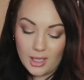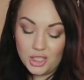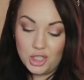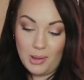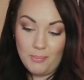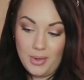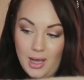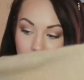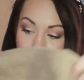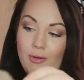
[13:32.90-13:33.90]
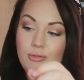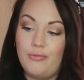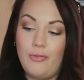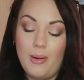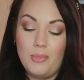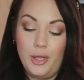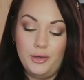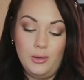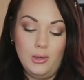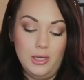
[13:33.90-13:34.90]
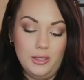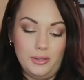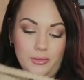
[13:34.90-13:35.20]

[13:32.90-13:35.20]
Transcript: jumper from New Look.